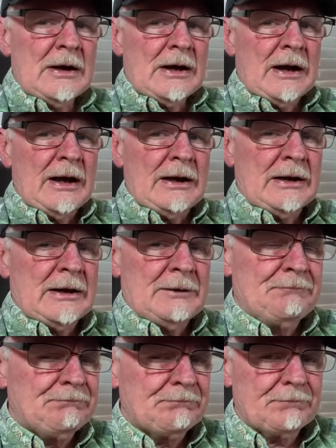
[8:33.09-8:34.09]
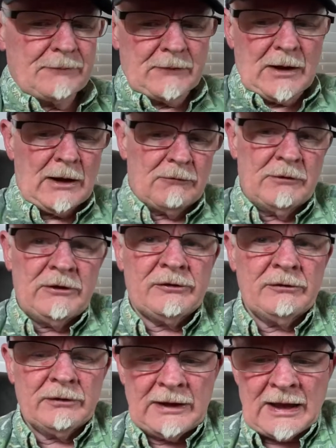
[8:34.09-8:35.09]
I
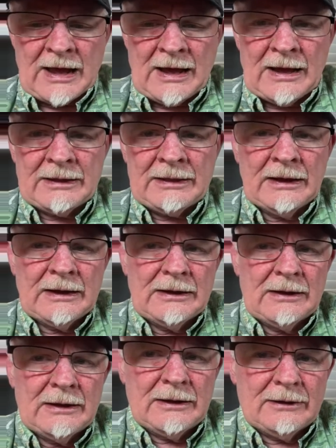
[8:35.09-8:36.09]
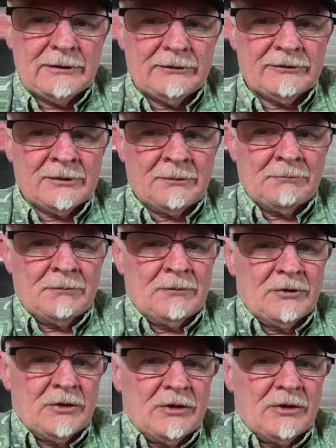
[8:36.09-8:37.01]
recently had some